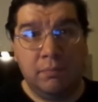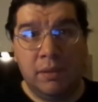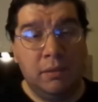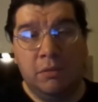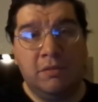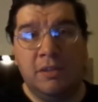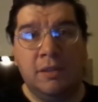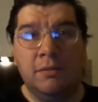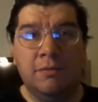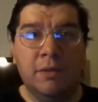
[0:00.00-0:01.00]
but he
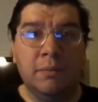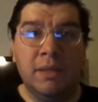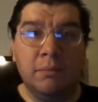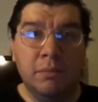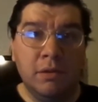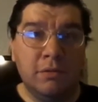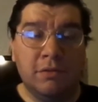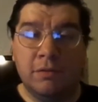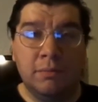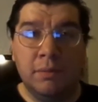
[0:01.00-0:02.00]
wasn't in the film that
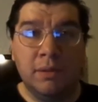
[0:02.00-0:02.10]
much.